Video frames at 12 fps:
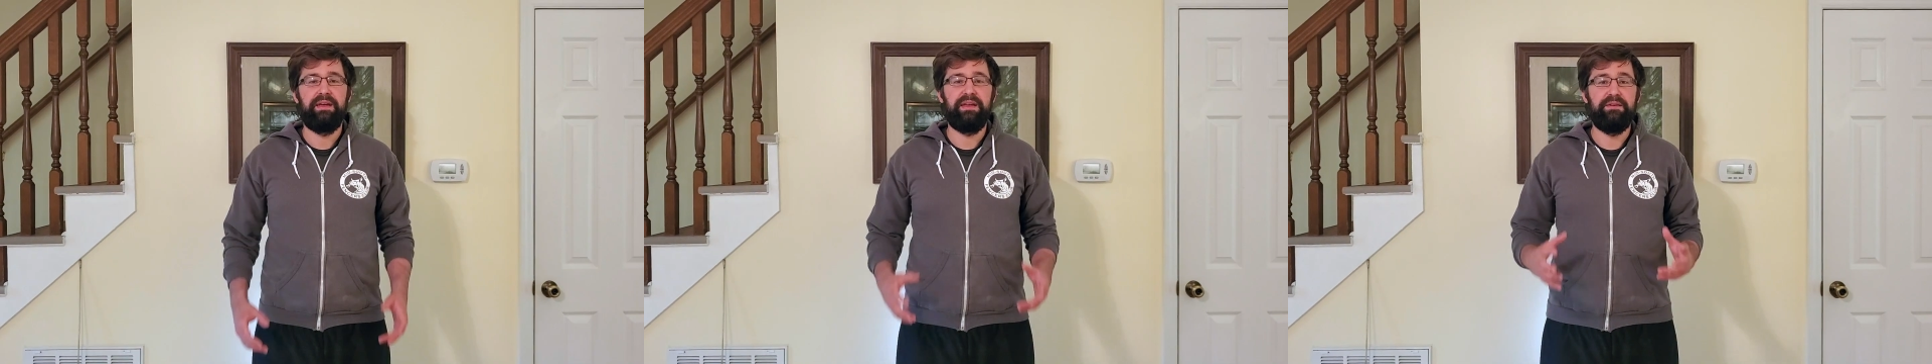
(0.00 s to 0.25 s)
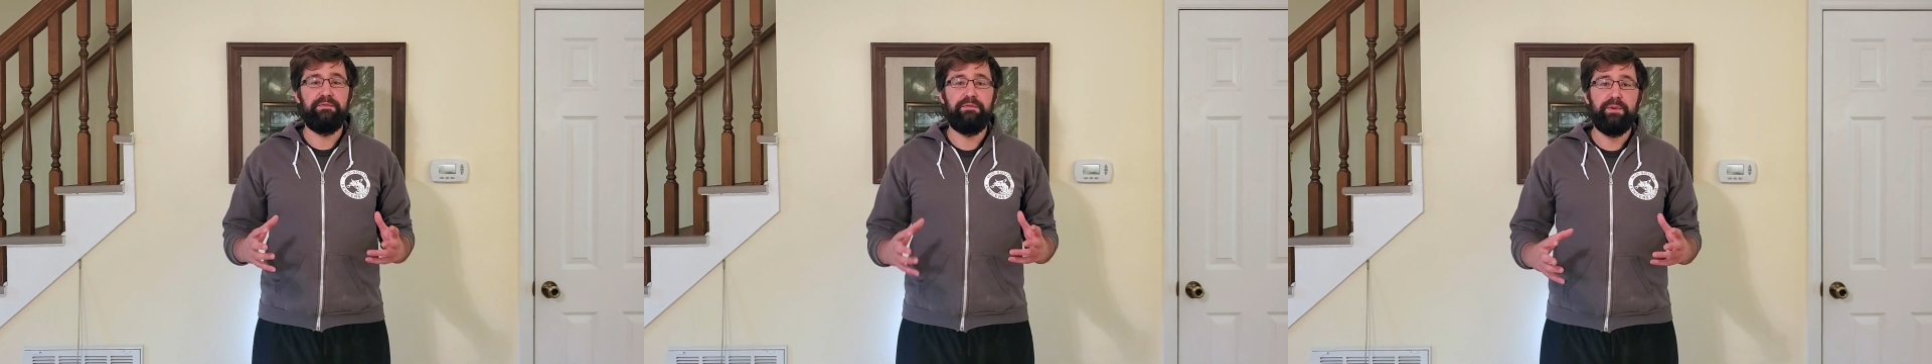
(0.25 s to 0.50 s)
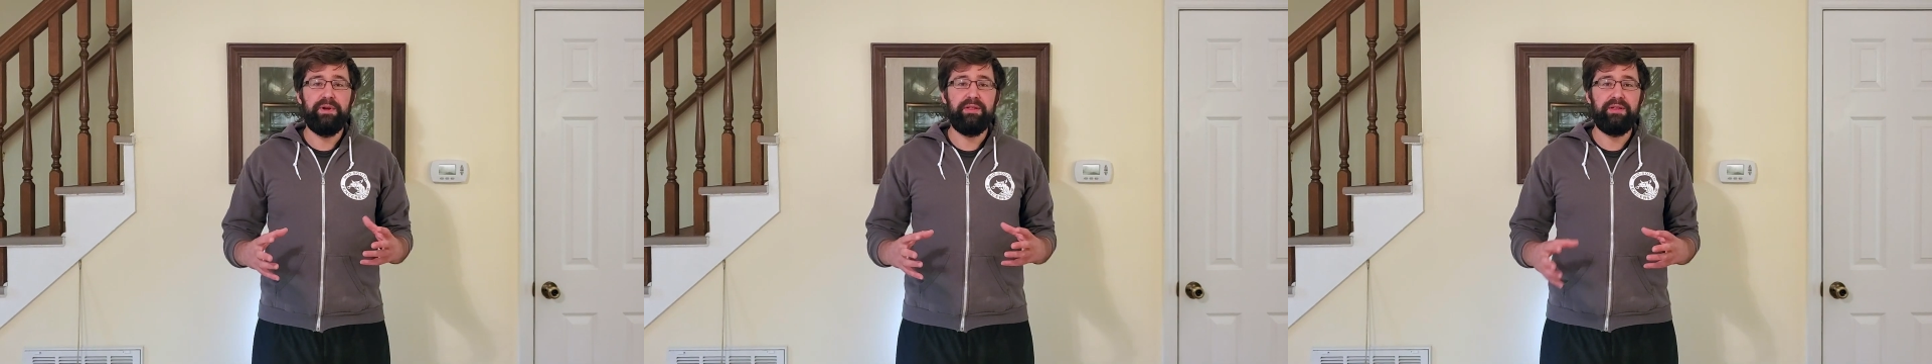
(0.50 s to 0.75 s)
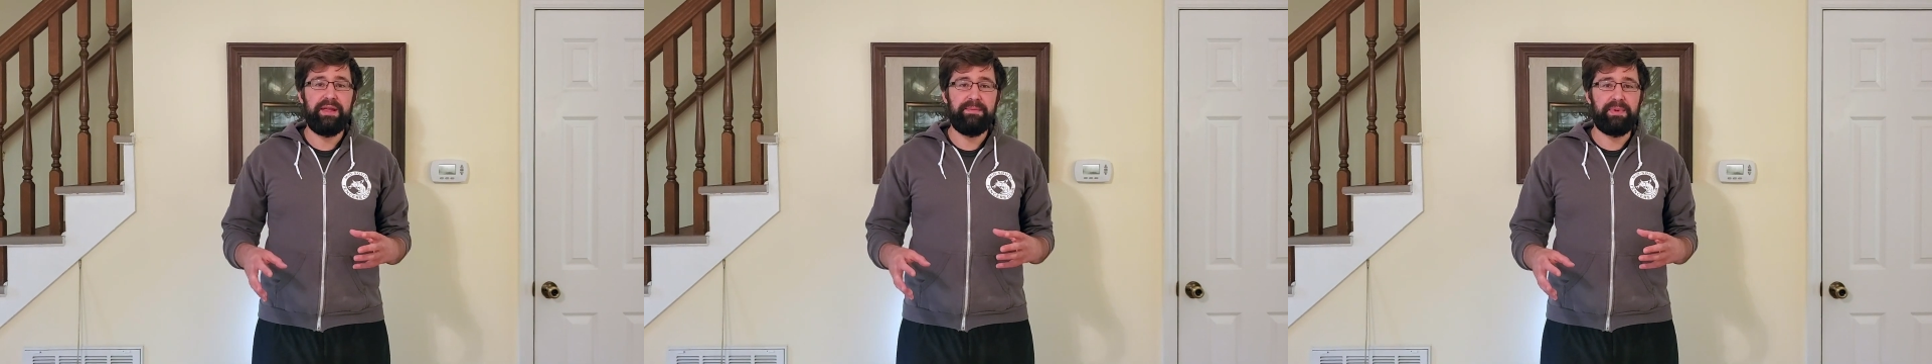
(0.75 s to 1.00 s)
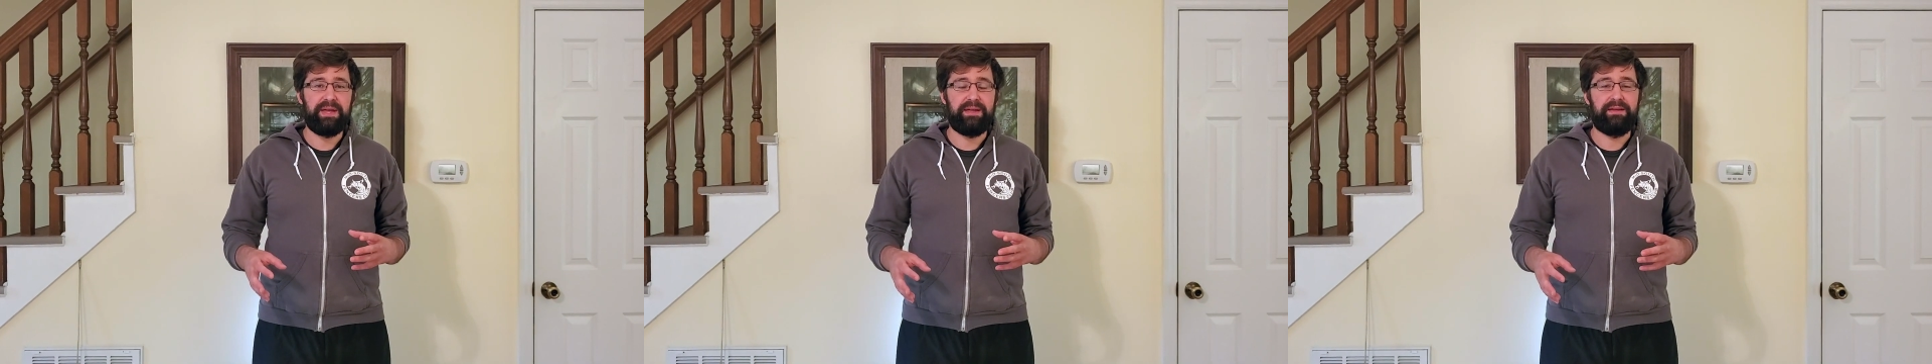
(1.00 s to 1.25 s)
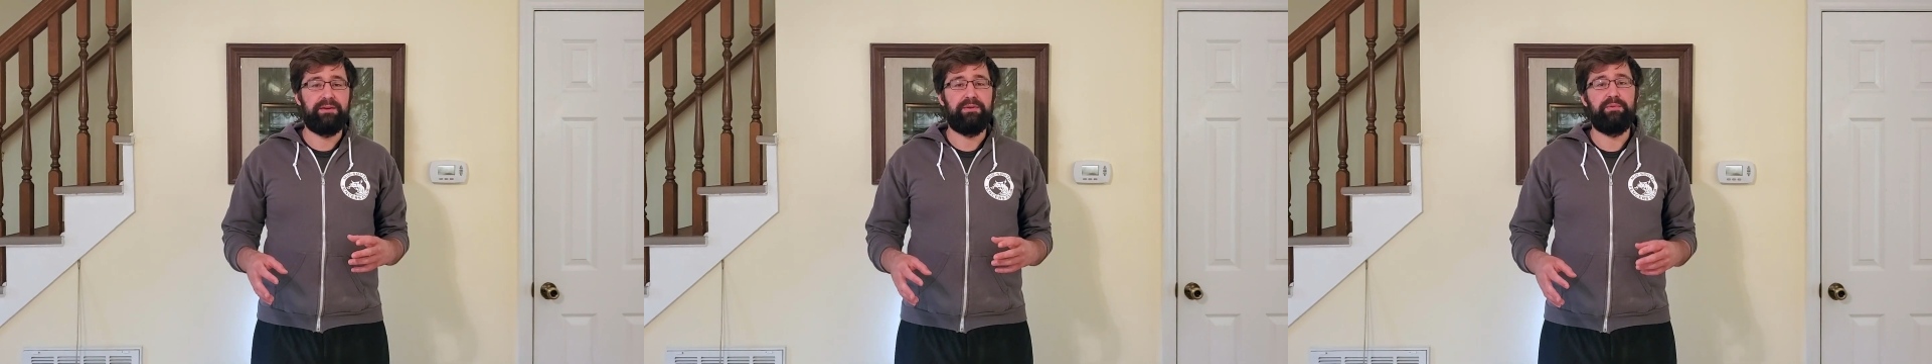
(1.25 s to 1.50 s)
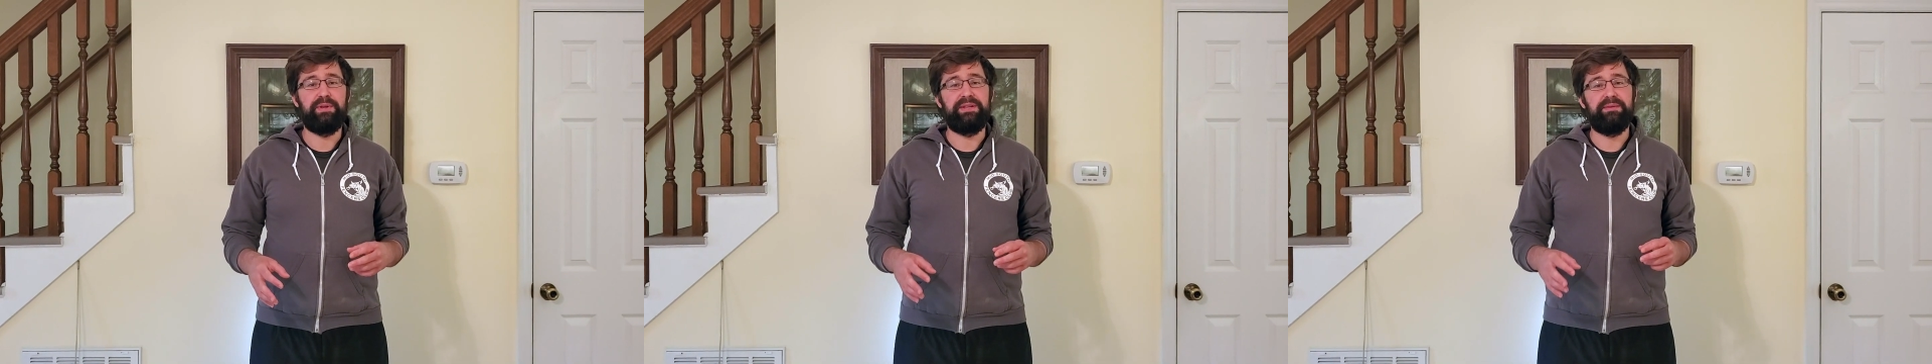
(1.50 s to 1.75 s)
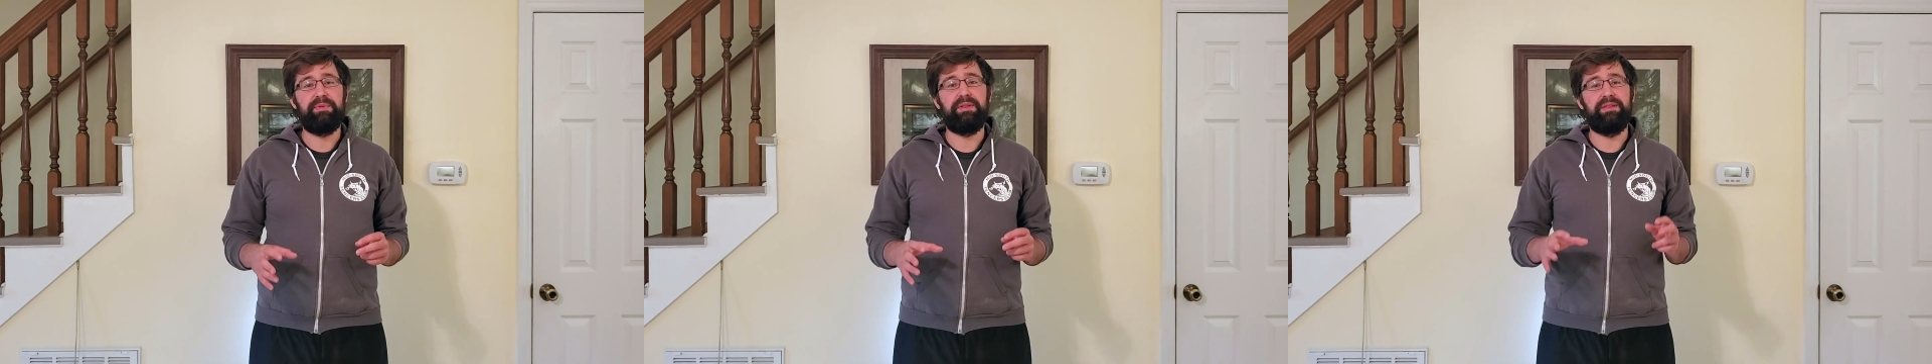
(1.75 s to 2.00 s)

In foil and epee, we typically